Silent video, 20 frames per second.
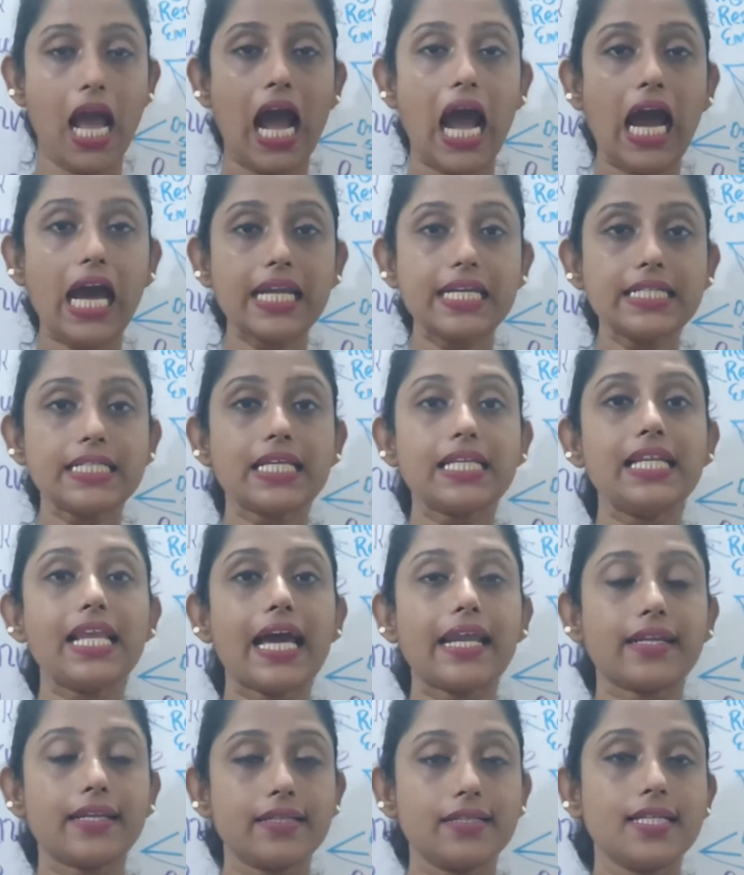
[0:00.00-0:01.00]
until
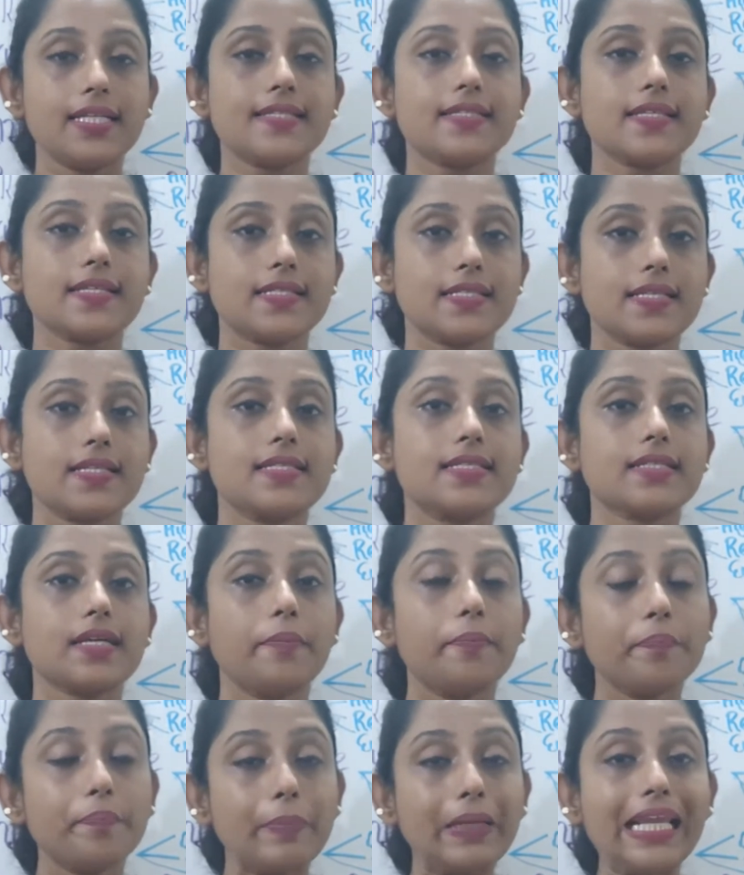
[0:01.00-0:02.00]
and unless it is
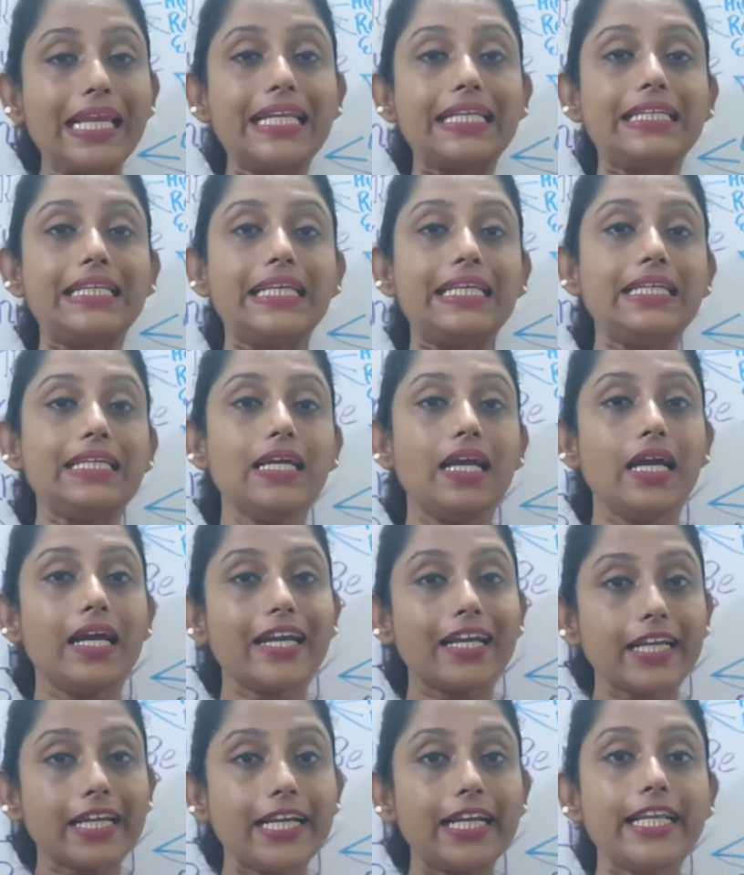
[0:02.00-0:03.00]
completely
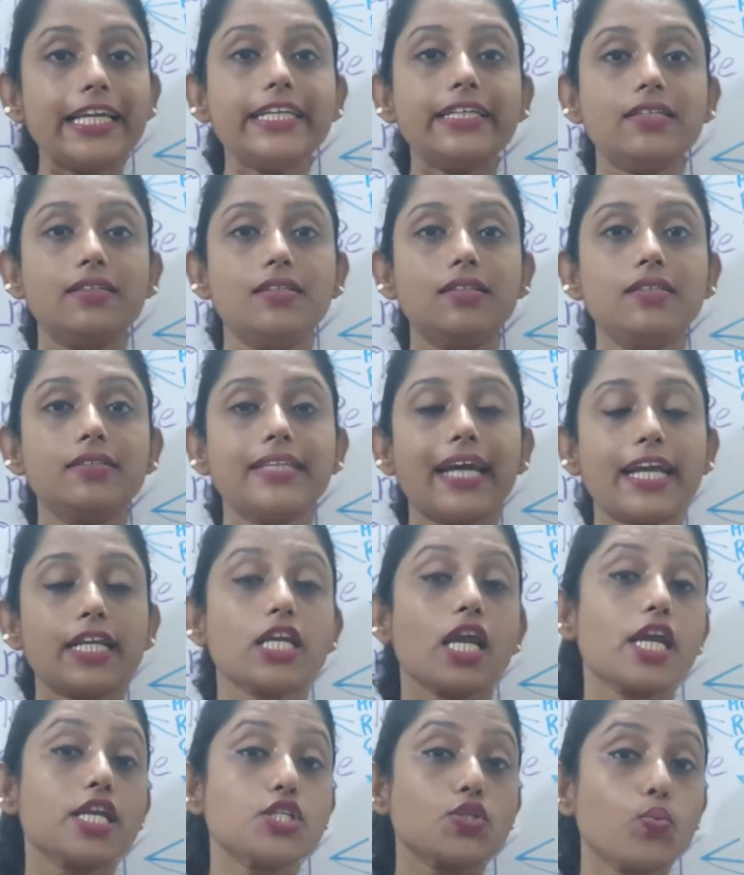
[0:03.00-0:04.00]
clear
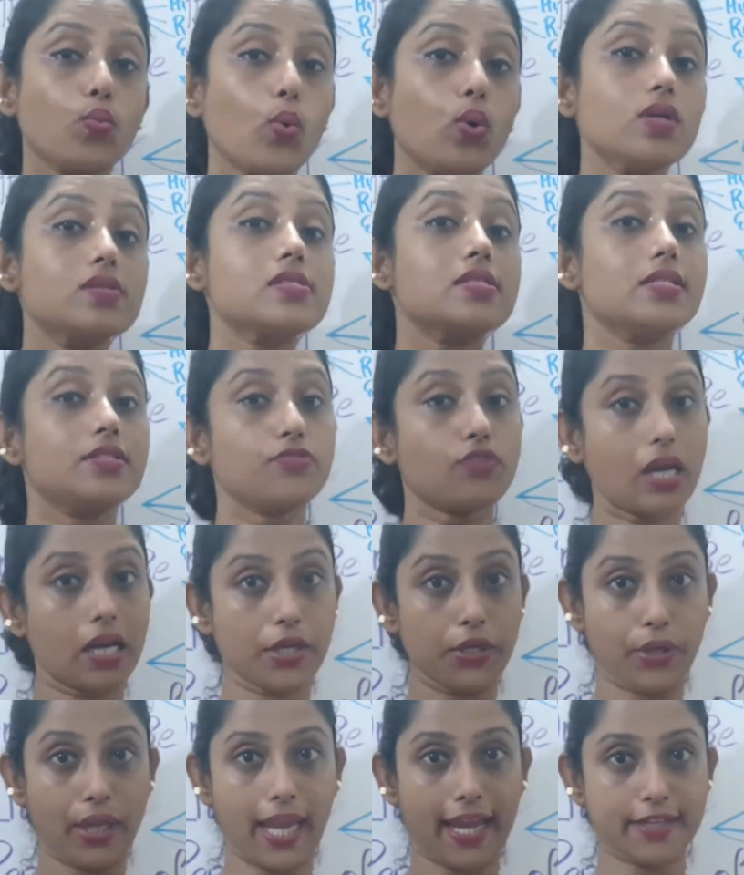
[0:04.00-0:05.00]
that it was a drug
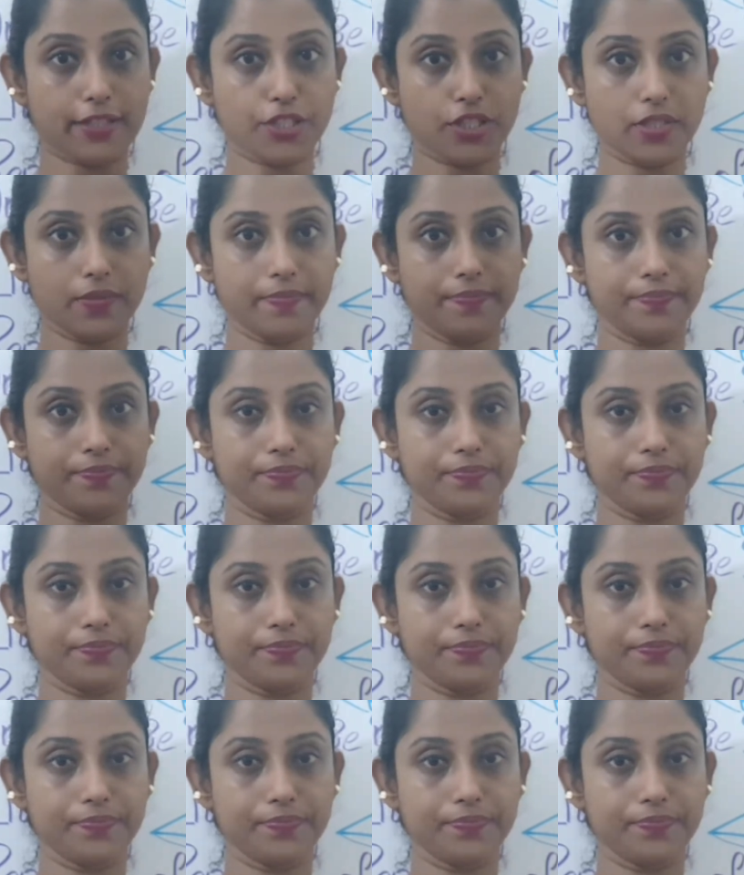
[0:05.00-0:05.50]
reaction.